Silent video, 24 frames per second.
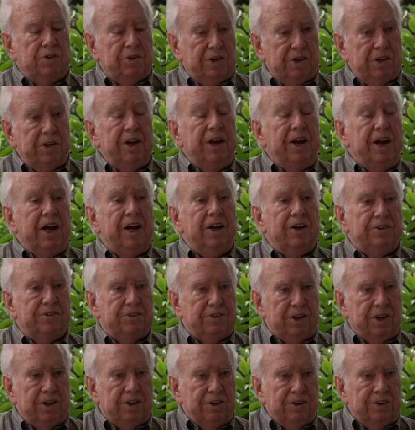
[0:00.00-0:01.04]
canal
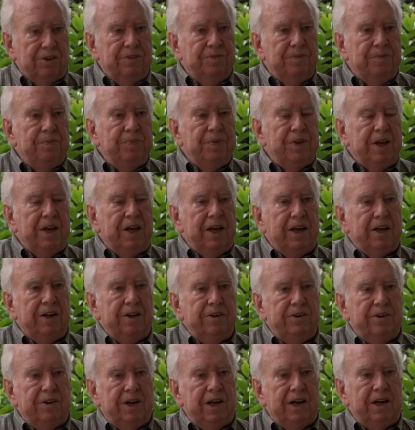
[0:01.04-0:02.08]
zone,
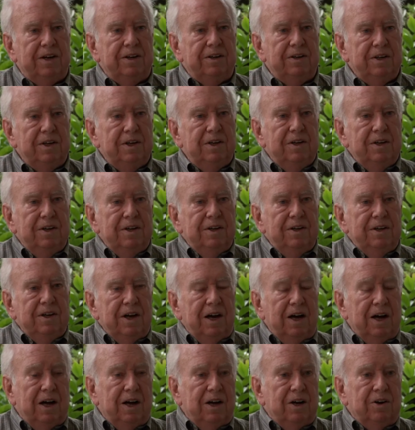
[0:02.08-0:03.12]
and
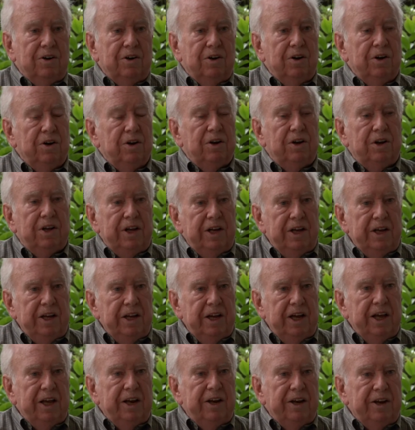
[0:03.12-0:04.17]
early,
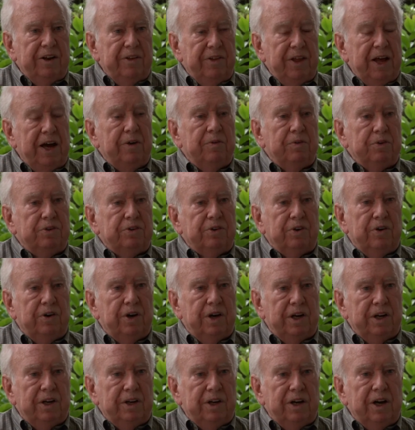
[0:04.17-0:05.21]
and that was
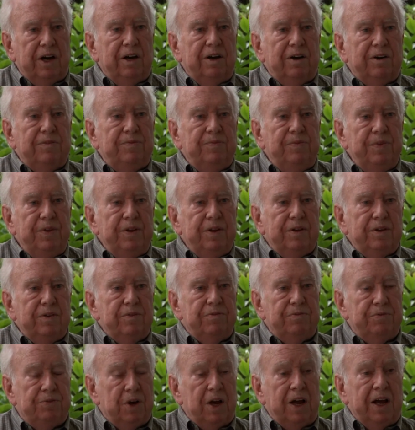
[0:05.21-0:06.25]
going.
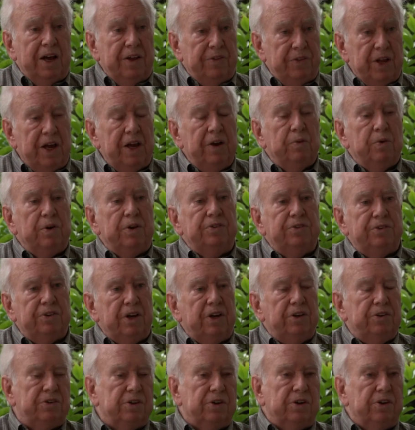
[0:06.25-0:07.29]
And they were
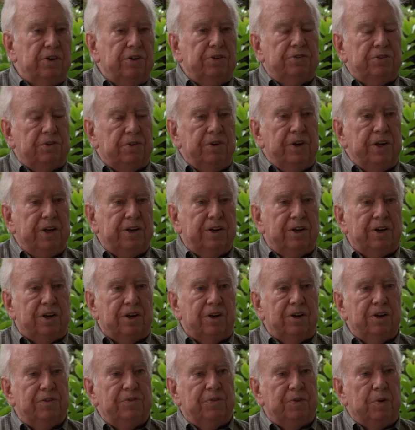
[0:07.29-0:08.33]
sent to Costa Rica to
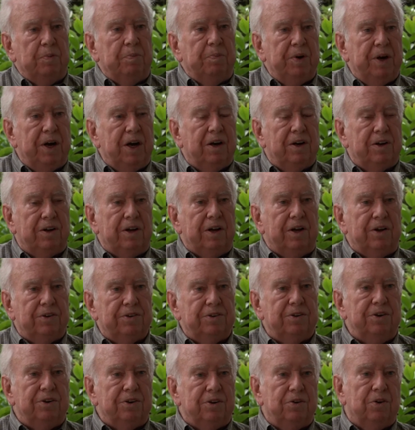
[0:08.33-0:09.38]
look for
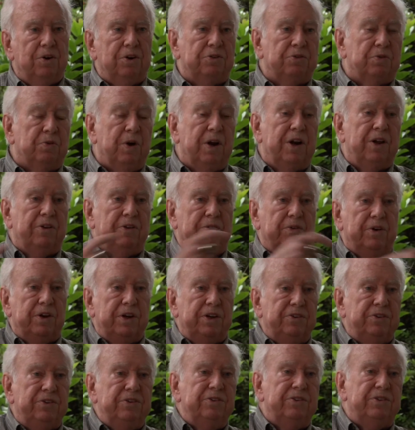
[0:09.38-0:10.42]
parallels. And of course, one of the
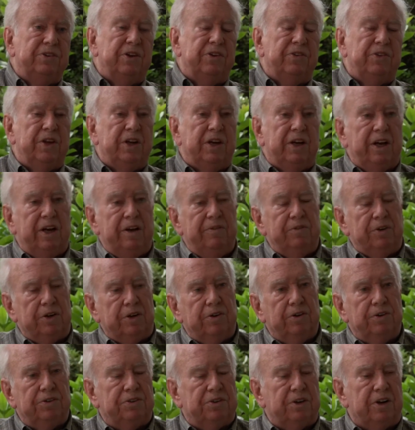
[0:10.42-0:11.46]
reasons that they came to
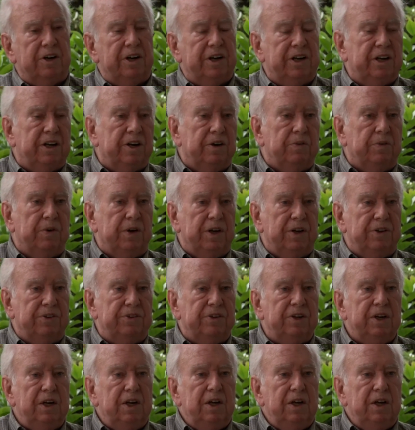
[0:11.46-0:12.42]
Costa Rica was